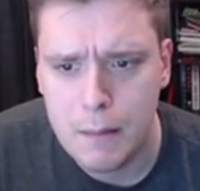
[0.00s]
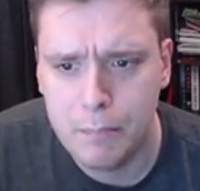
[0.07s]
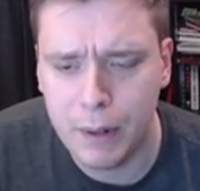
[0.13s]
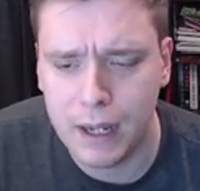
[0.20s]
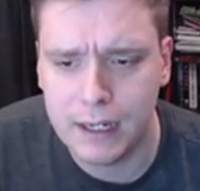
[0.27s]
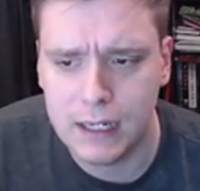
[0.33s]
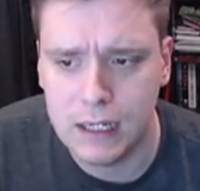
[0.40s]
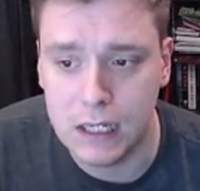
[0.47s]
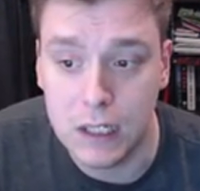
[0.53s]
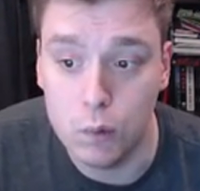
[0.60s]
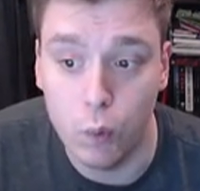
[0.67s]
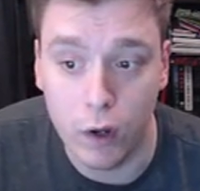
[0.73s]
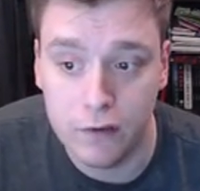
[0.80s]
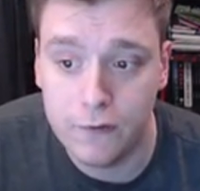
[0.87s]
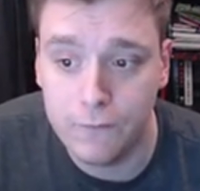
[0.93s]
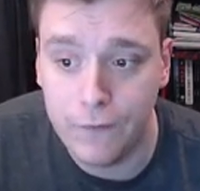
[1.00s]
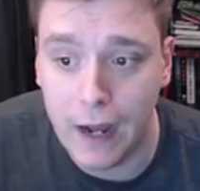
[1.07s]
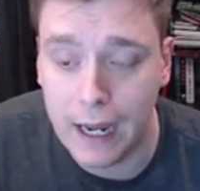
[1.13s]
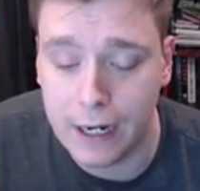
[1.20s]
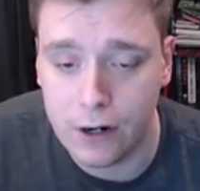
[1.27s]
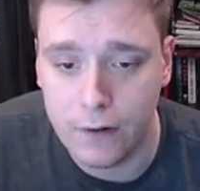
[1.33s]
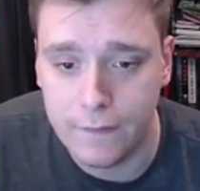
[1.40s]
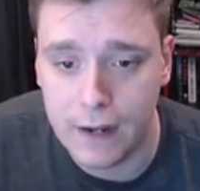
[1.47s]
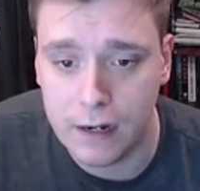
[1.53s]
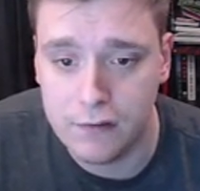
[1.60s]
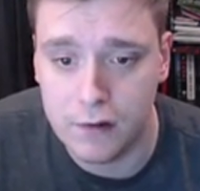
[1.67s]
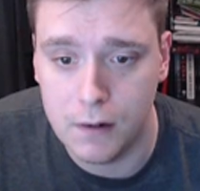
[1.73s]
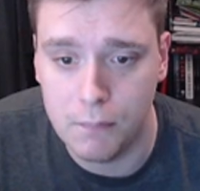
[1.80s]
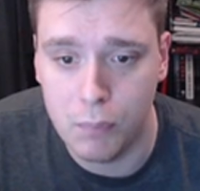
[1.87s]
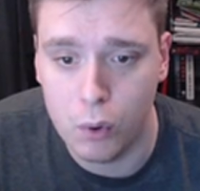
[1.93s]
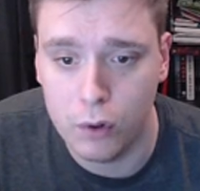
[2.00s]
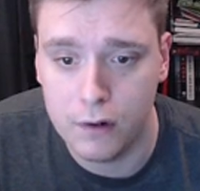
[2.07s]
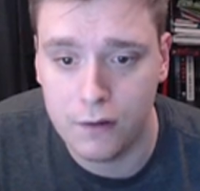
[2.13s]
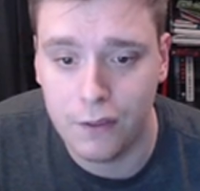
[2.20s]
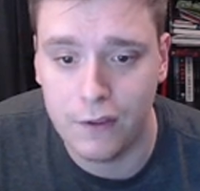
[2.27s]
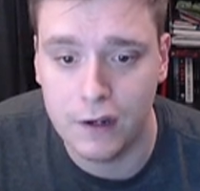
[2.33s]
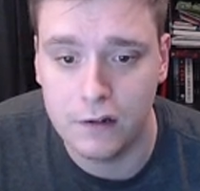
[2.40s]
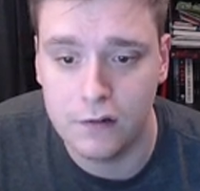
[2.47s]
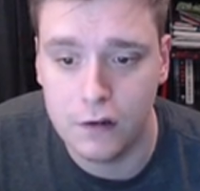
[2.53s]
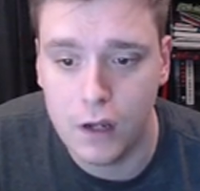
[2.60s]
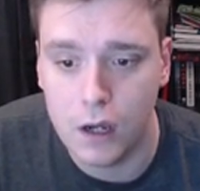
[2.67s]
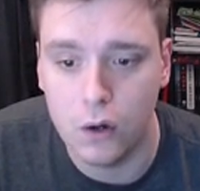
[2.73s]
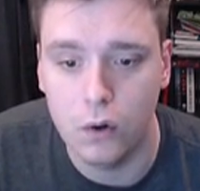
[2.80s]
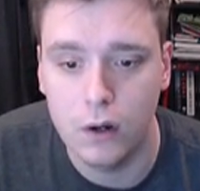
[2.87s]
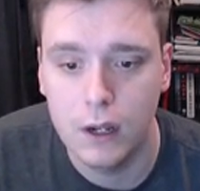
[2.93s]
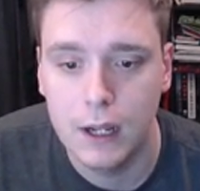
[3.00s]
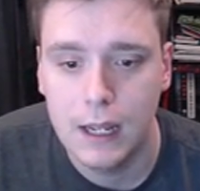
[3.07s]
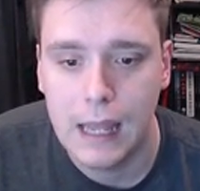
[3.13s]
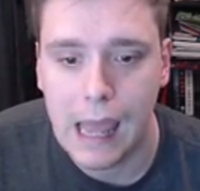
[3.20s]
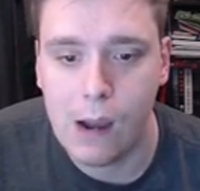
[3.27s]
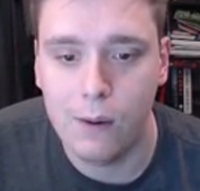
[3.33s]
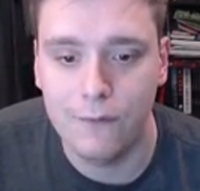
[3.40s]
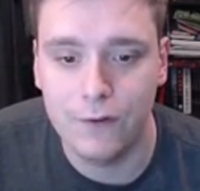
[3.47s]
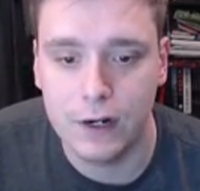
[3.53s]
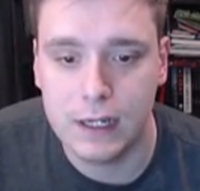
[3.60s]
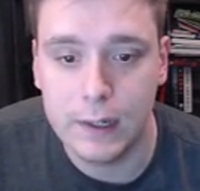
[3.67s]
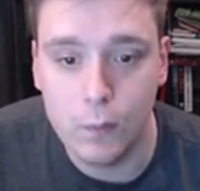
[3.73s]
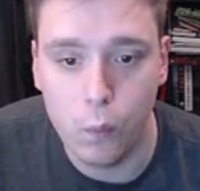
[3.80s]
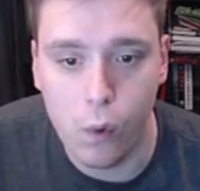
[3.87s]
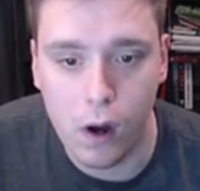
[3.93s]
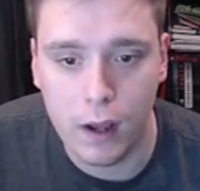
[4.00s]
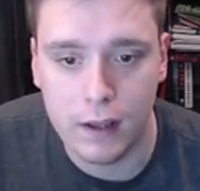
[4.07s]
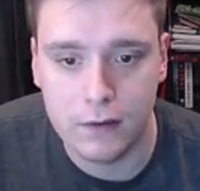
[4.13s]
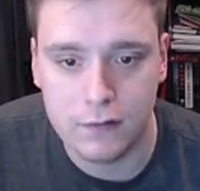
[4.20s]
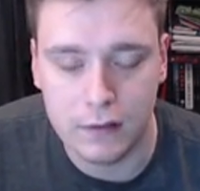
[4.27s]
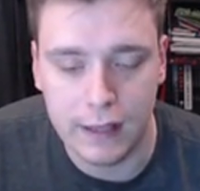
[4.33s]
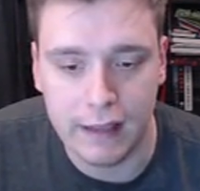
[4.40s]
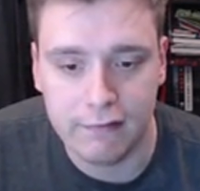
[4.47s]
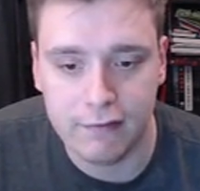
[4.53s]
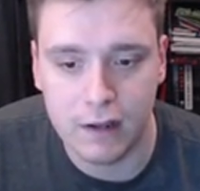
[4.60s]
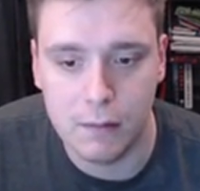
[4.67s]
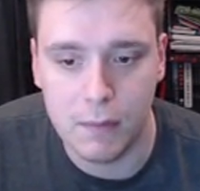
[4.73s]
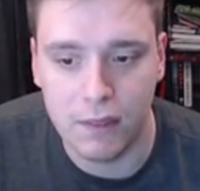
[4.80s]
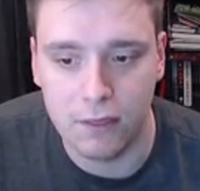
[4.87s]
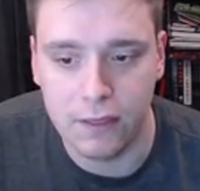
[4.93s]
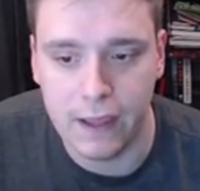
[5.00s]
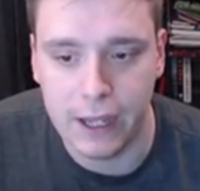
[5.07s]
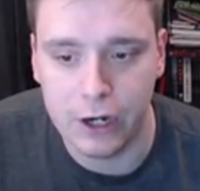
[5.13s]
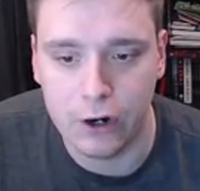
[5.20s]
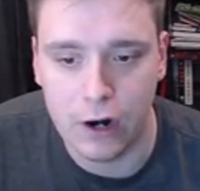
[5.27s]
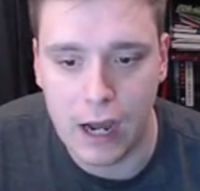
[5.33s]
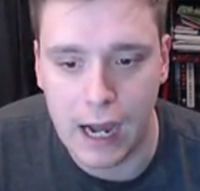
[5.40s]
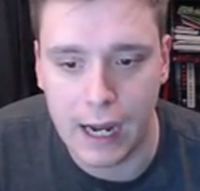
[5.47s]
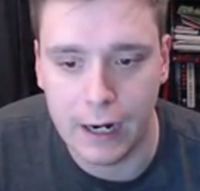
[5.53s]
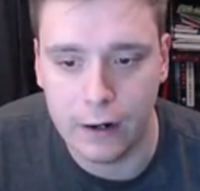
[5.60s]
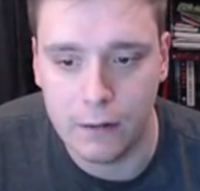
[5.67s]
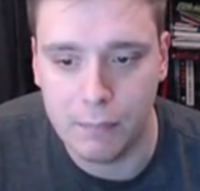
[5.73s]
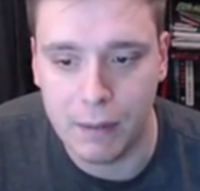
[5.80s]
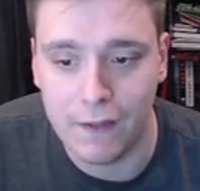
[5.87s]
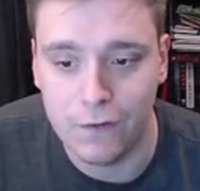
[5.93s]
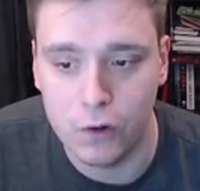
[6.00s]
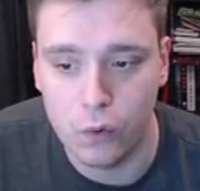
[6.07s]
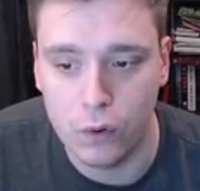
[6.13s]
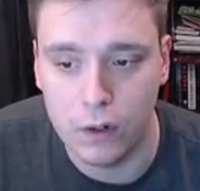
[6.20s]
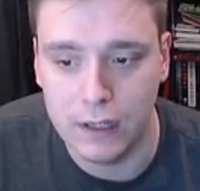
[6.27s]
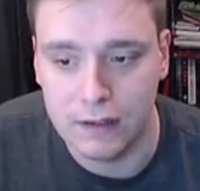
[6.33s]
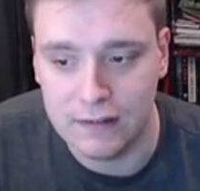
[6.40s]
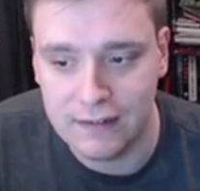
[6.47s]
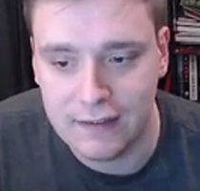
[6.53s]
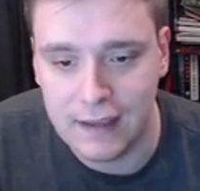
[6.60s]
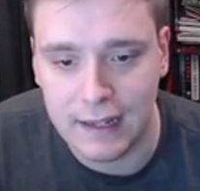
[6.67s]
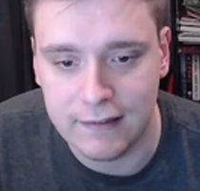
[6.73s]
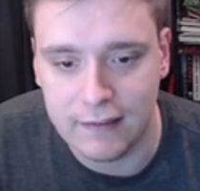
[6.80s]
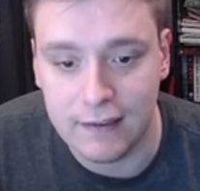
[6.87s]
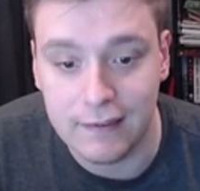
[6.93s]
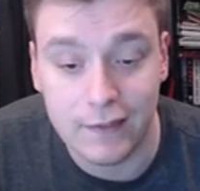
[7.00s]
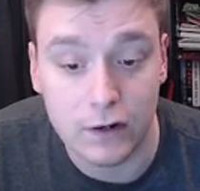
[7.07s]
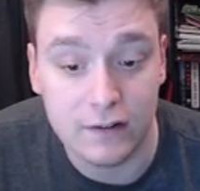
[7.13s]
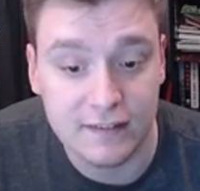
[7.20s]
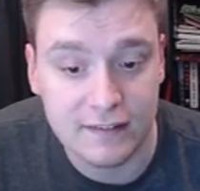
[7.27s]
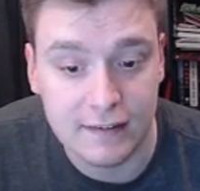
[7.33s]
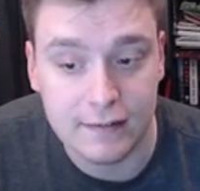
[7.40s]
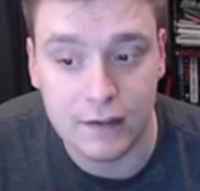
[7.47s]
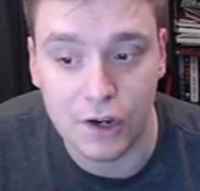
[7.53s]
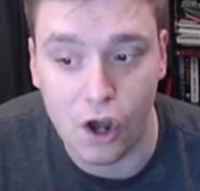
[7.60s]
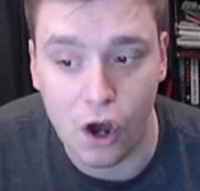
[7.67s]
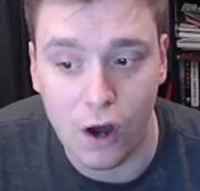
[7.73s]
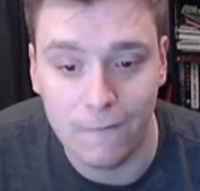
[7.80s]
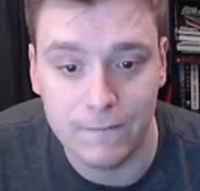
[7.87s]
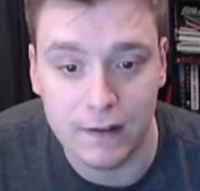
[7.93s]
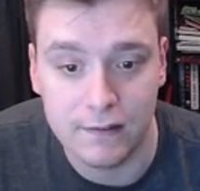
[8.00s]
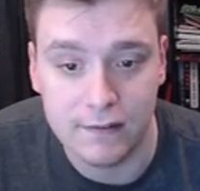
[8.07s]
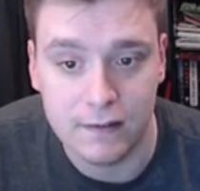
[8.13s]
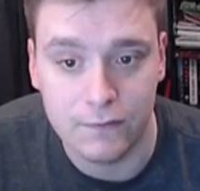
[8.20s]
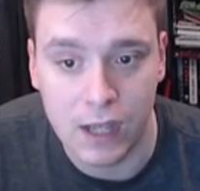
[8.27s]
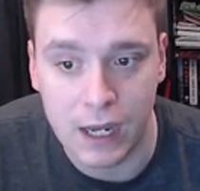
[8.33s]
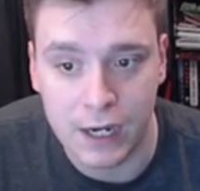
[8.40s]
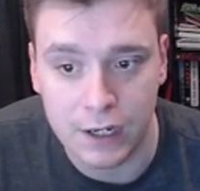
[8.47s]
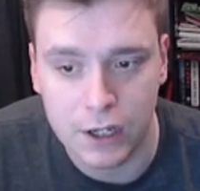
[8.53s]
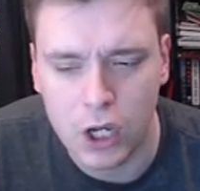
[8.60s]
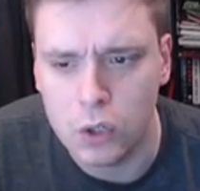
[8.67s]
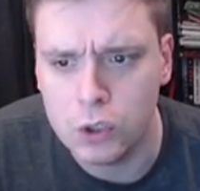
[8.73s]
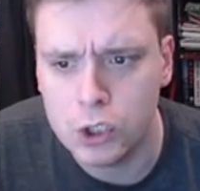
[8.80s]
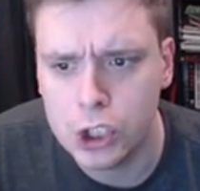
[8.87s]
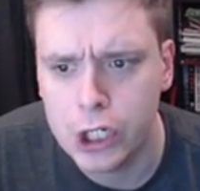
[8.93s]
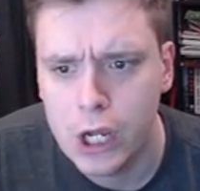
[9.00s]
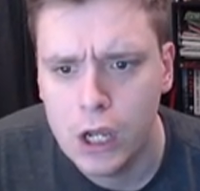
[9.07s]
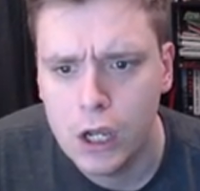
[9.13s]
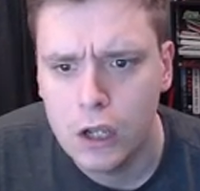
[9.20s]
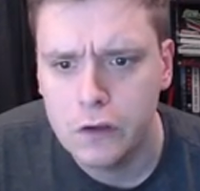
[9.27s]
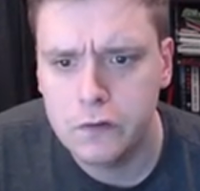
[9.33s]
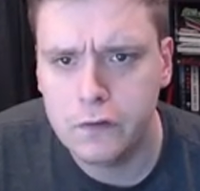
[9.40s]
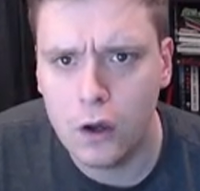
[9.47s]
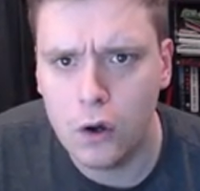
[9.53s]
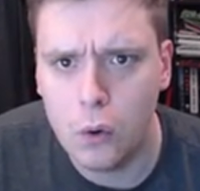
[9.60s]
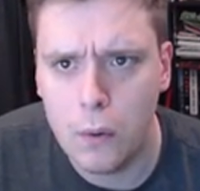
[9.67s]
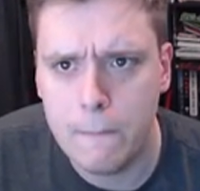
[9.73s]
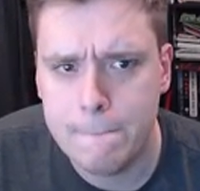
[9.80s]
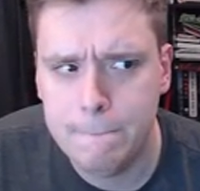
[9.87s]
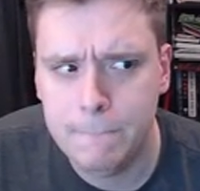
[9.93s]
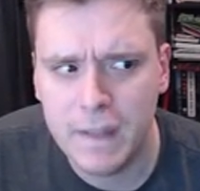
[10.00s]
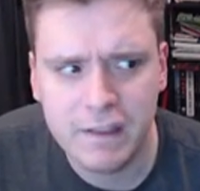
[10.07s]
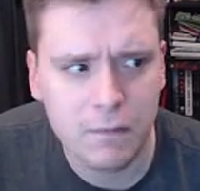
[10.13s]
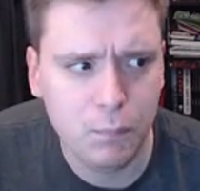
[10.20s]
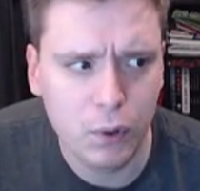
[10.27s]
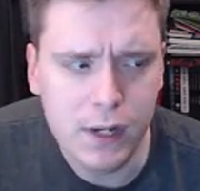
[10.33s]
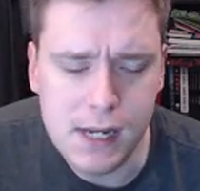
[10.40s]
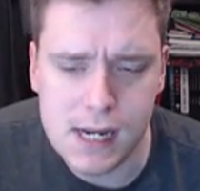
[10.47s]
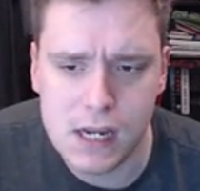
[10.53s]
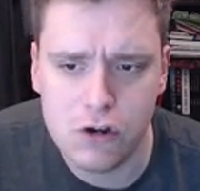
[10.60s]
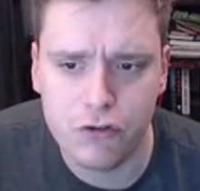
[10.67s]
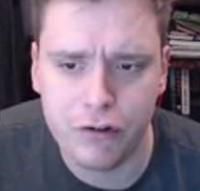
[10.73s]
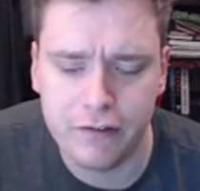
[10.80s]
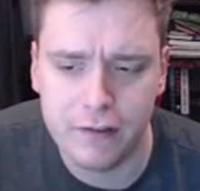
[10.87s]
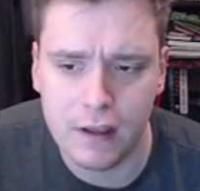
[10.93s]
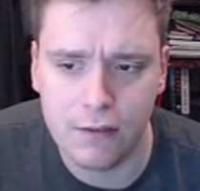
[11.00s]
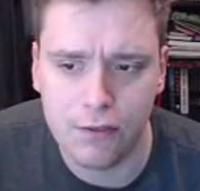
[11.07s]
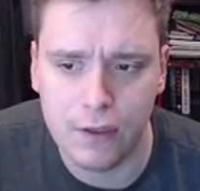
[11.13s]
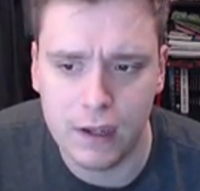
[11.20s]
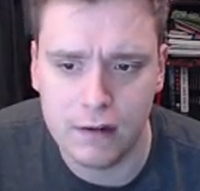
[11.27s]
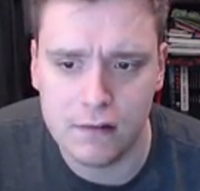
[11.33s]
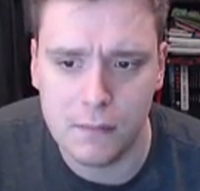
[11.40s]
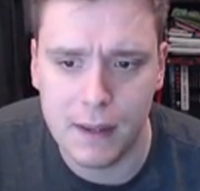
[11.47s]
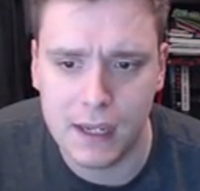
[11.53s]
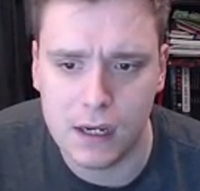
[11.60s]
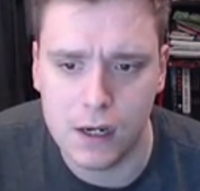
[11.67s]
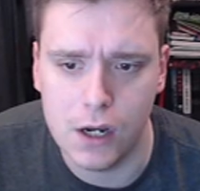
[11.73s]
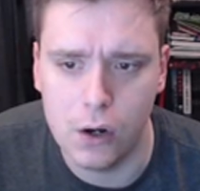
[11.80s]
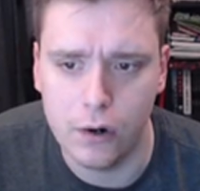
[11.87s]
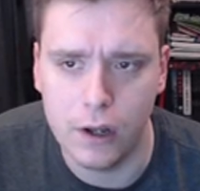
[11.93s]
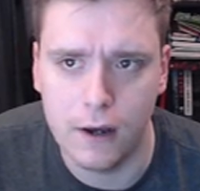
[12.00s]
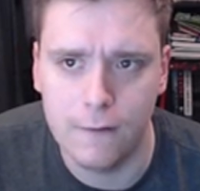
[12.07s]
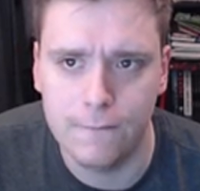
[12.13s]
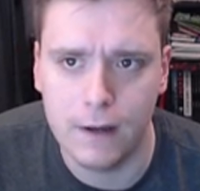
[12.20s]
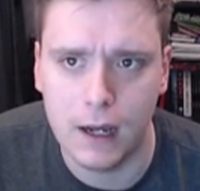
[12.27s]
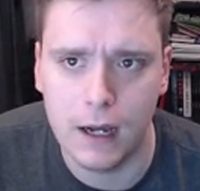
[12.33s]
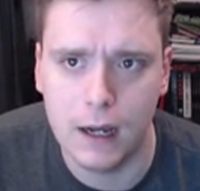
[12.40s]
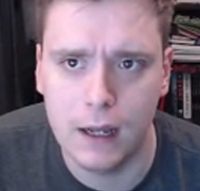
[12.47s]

But he was fired. That is an important thing to note. However, he was less than a month later hired by the New Orleans Saints as their assistant offensive line coach. So it's a pretty interesting thing to make a note of.